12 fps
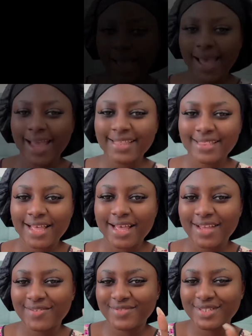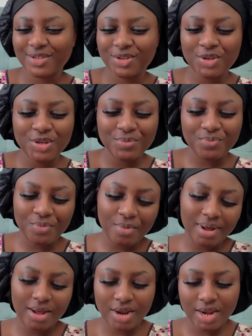Hi loves, good
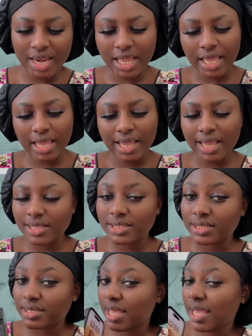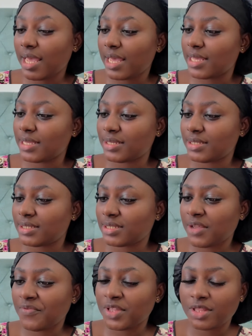morning. Today is
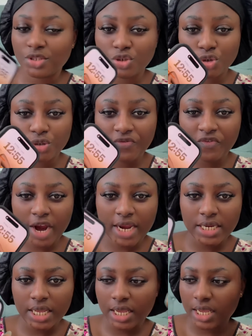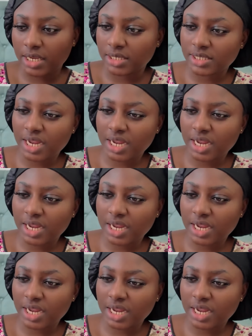7th June, Friday, and it's